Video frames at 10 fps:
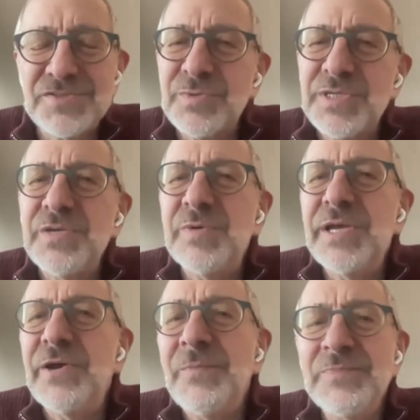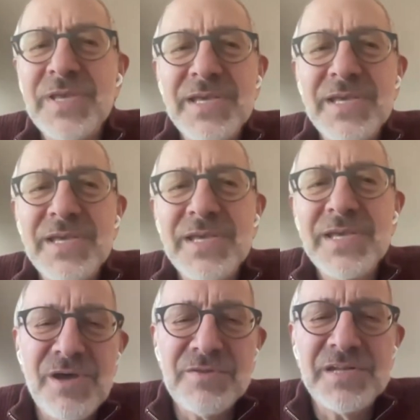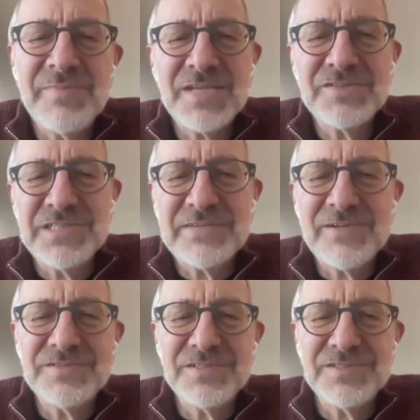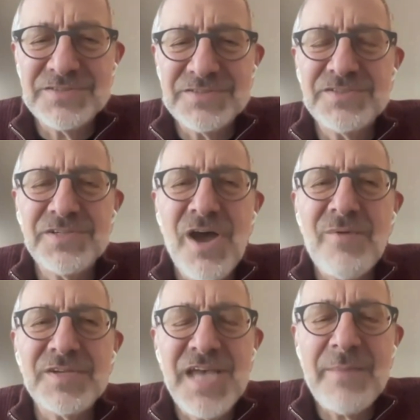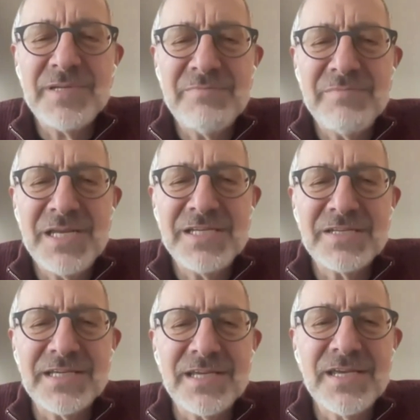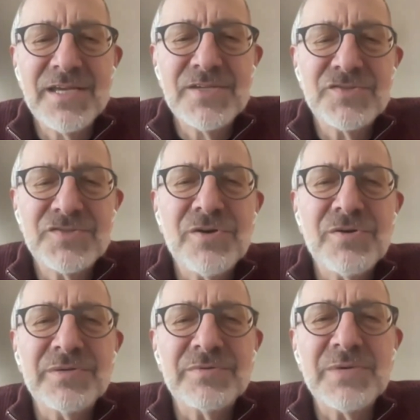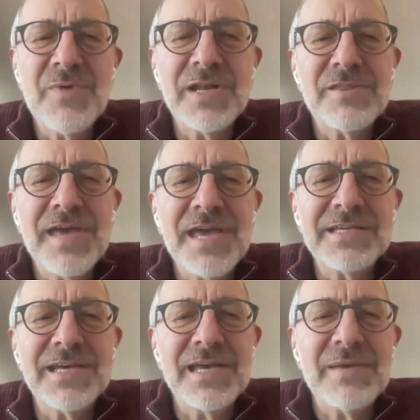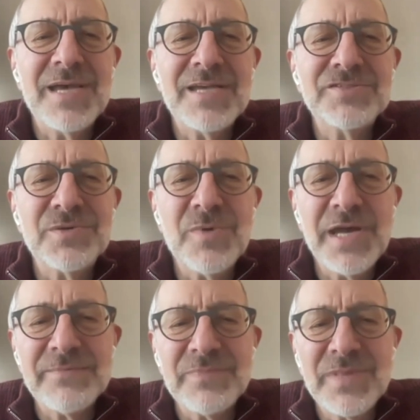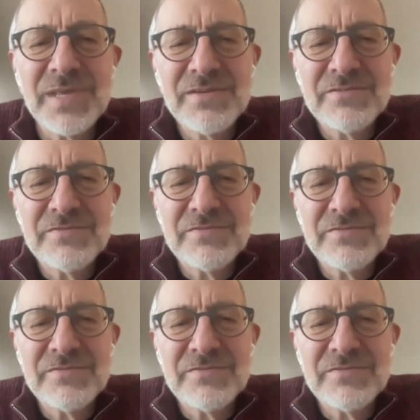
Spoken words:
to is the squeaky wheel. And we know that it makes a difference. It just doesn't always happen immediately. So I really want to thank Ambassador White